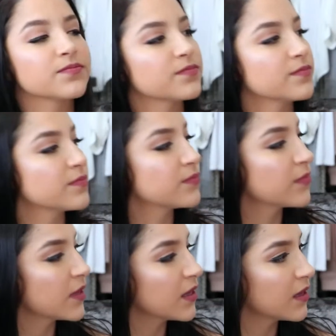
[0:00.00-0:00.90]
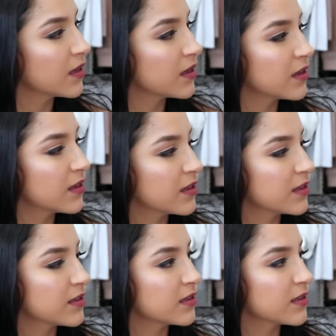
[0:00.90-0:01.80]

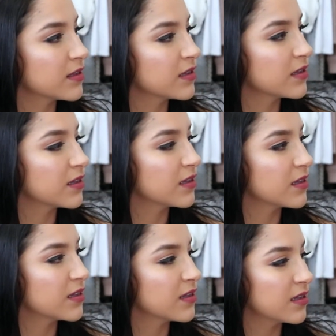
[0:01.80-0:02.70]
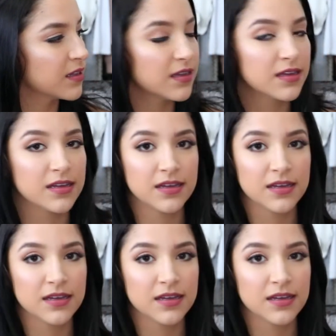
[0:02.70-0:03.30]
The person shown says nothing.